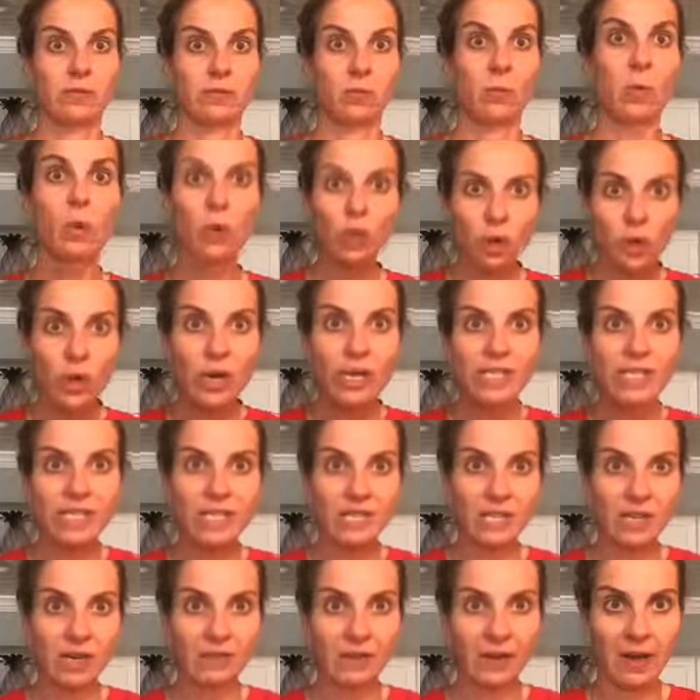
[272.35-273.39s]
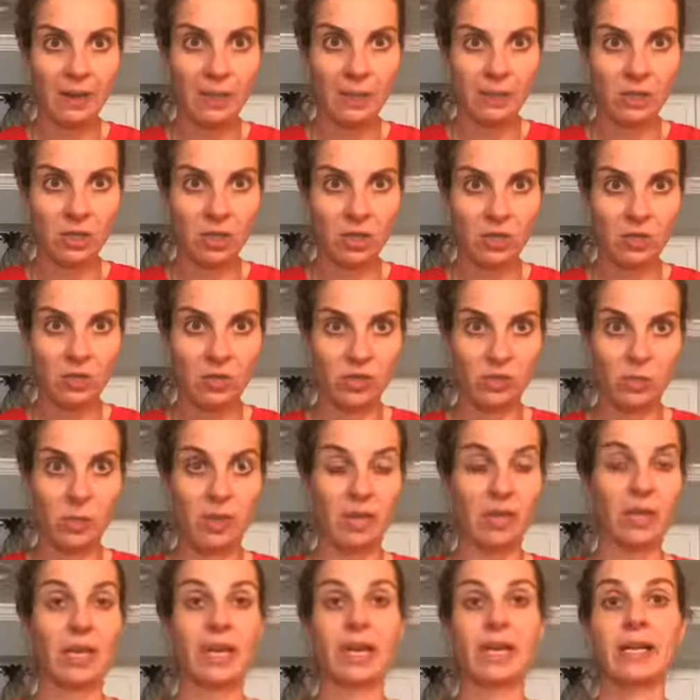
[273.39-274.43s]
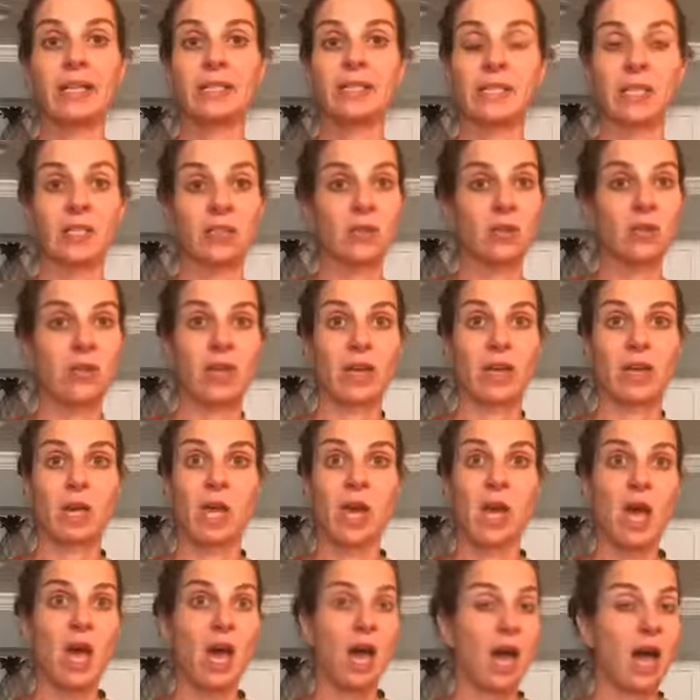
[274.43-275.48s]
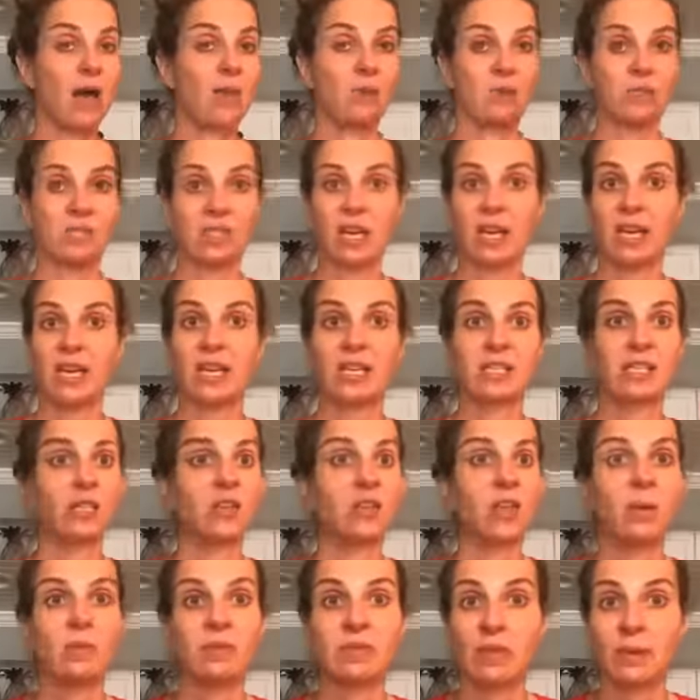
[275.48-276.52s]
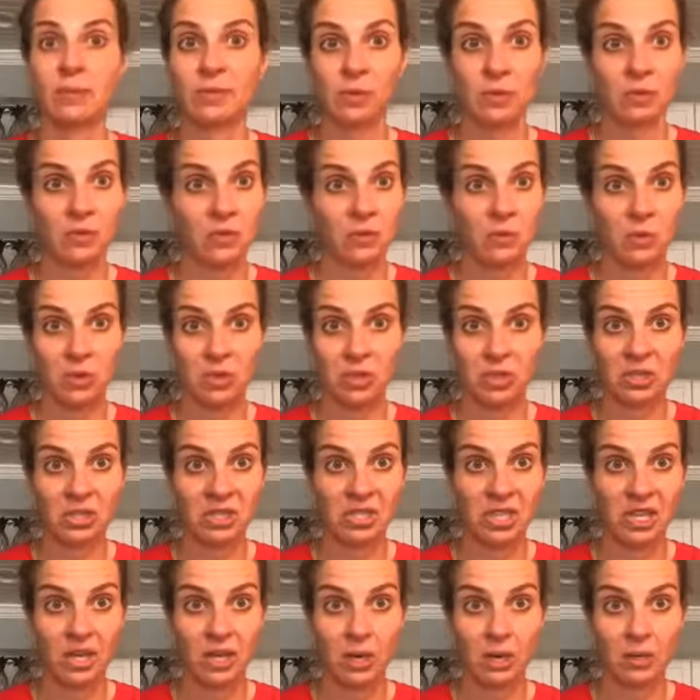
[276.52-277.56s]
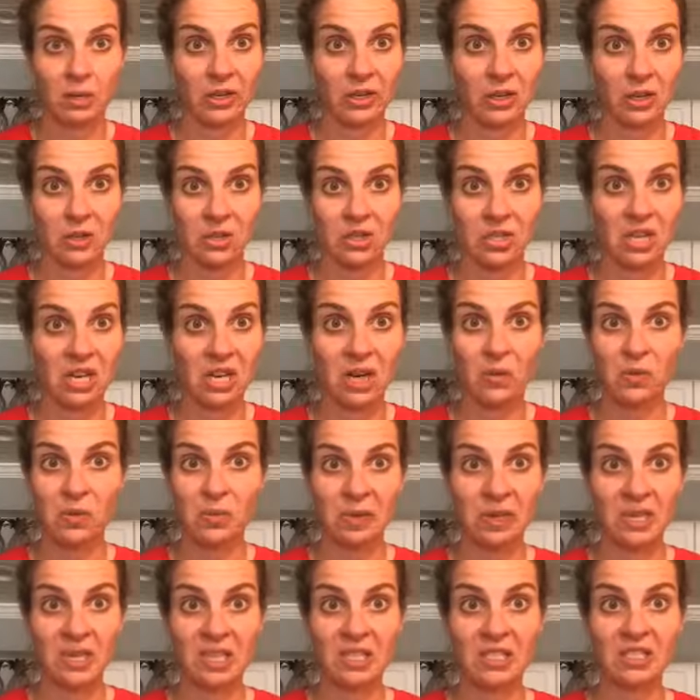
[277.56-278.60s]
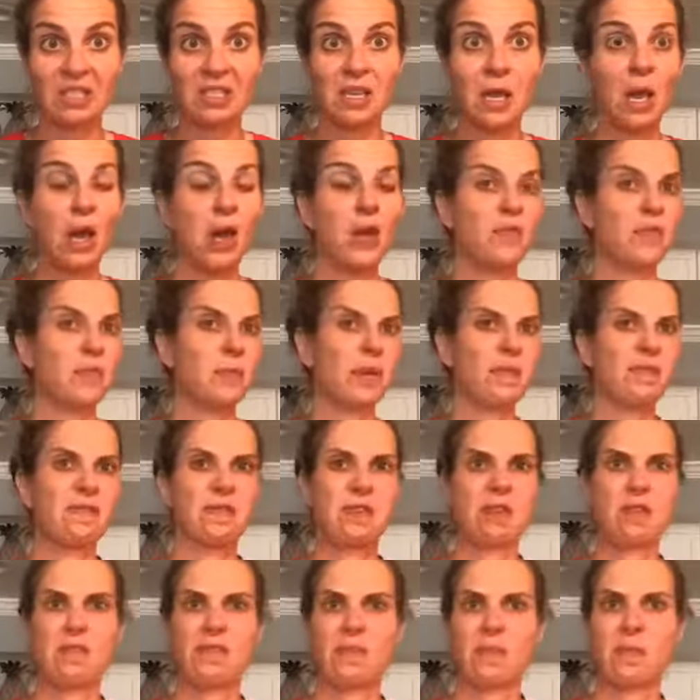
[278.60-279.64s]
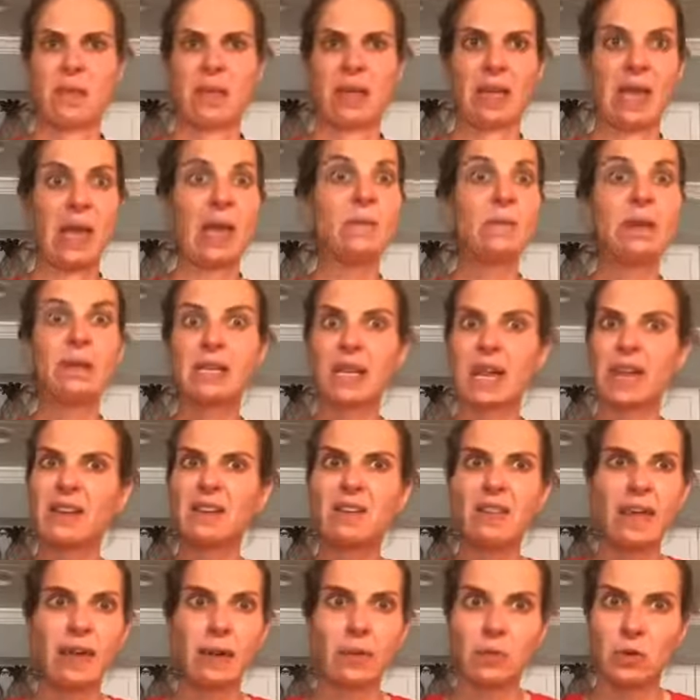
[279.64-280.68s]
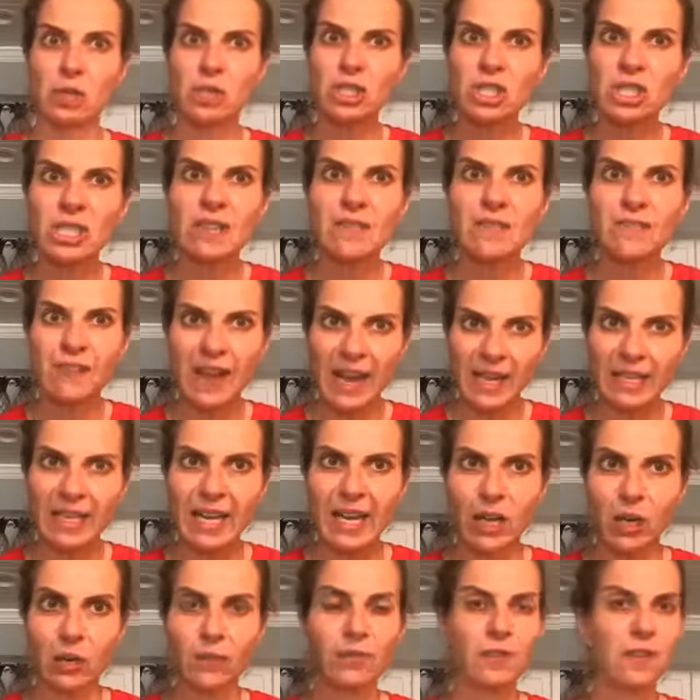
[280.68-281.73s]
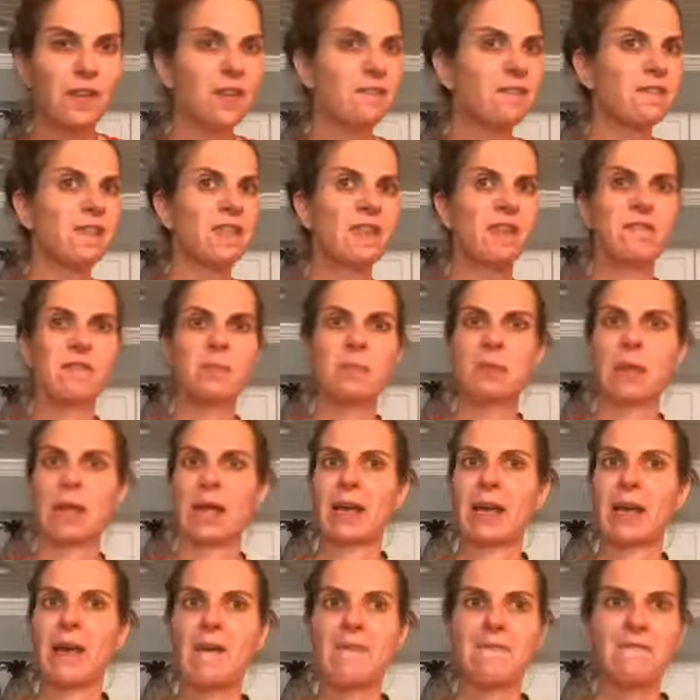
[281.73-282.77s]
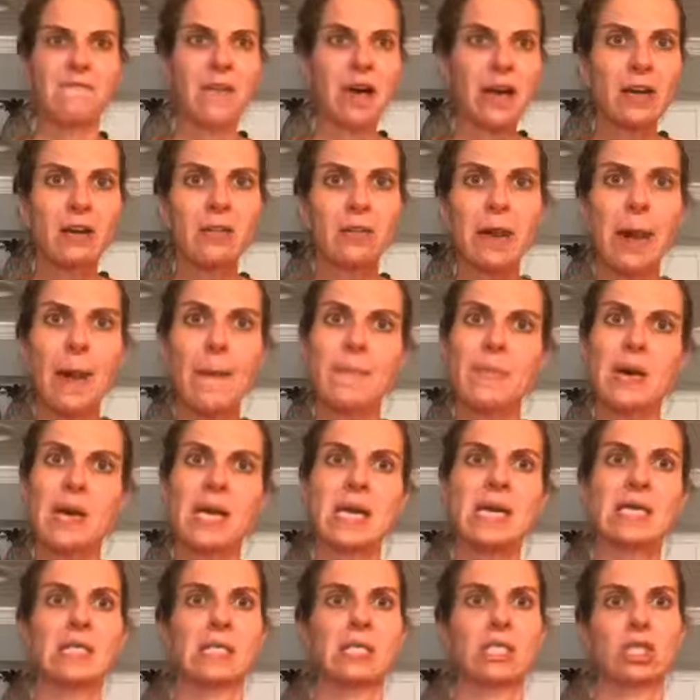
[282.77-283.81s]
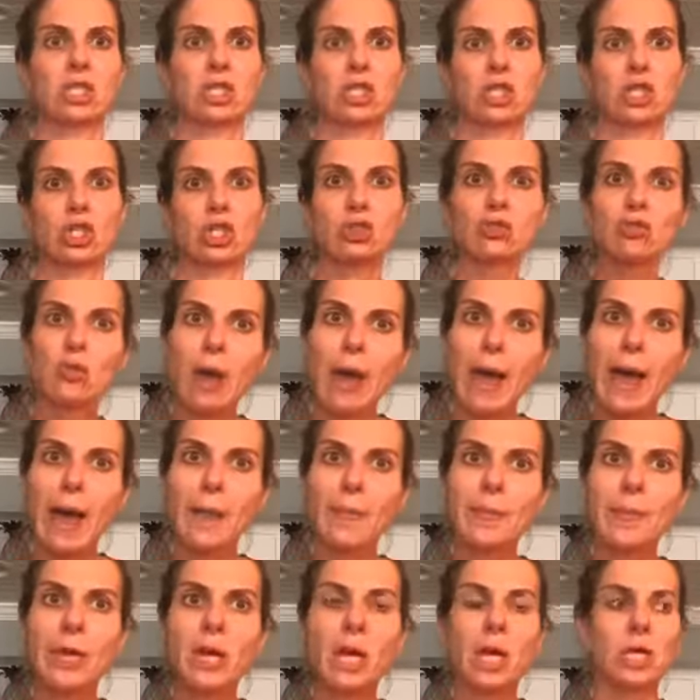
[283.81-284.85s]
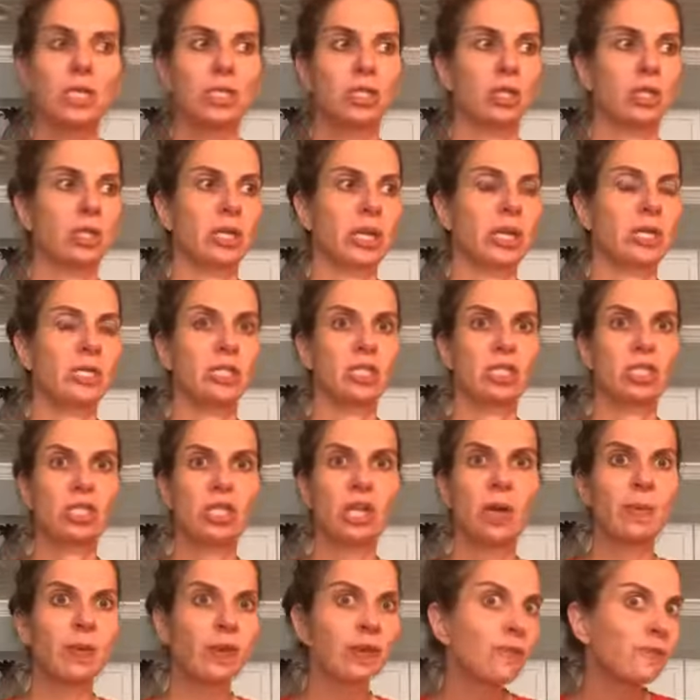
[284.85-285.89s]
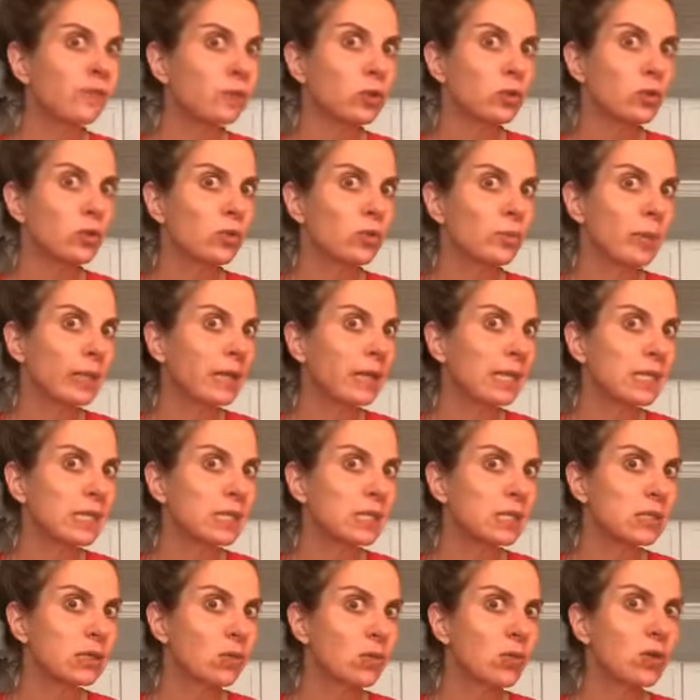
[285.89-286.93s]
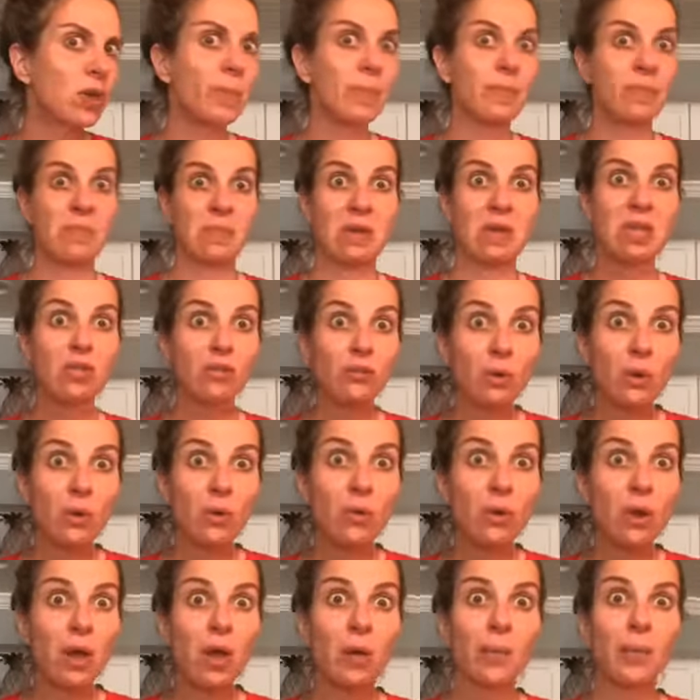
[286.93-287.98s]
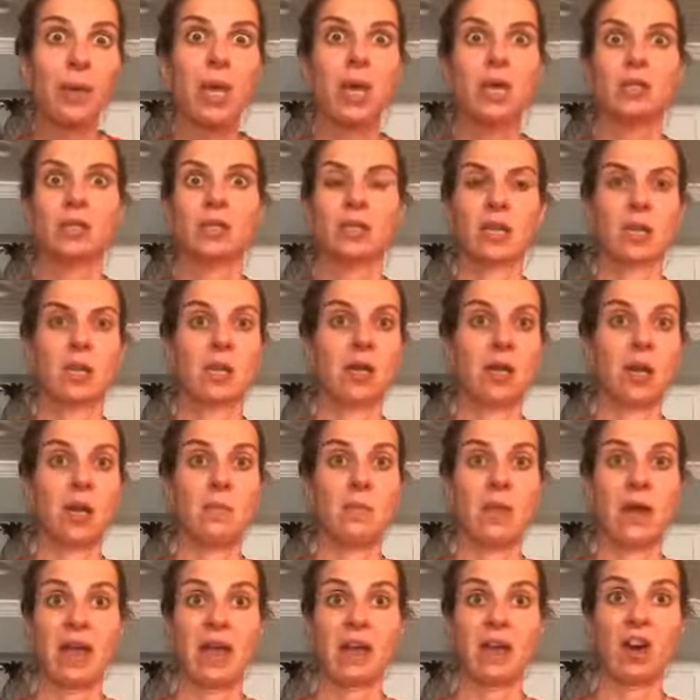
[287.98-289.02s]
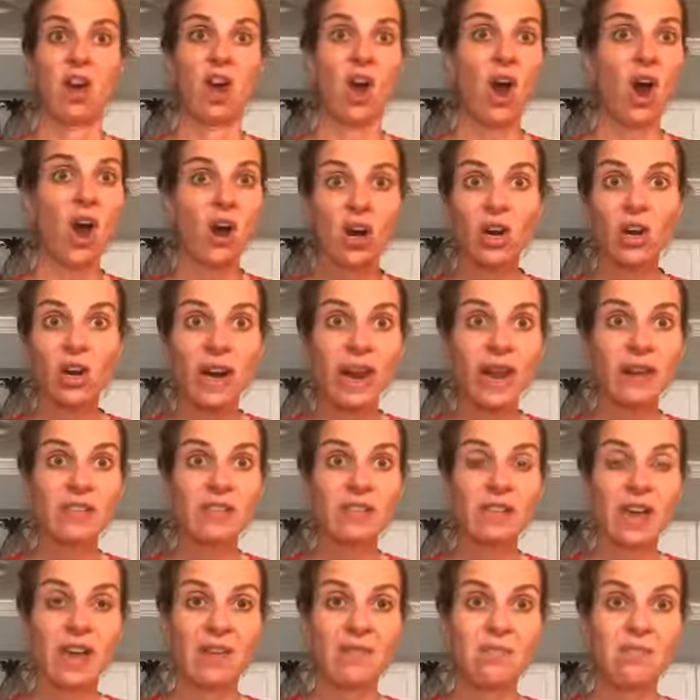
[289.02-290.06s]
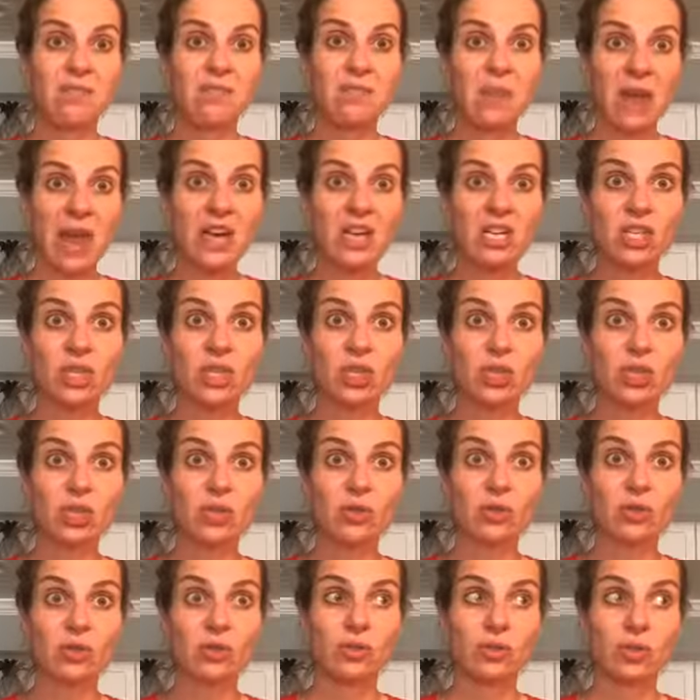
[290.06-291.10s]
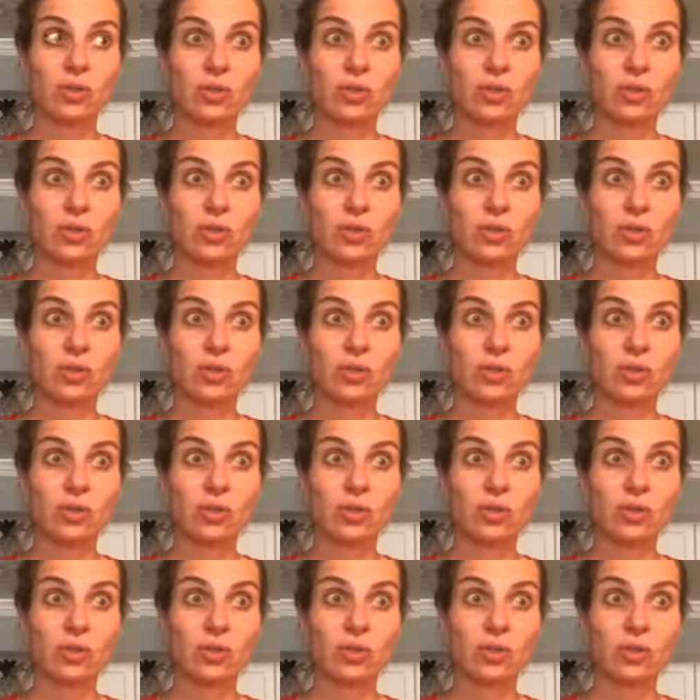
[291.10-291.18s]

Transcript: What crazy stuff happened to you this month? Like I can tell you, like I went to, I can't tell you how many times I went to emergency care, like urgent care with my kids, from everything from like, am I and like emergency vet care for everything from like fire ant bites to strep to like stomach flu with my kids throwing up, me throwing up, to like my car having to have major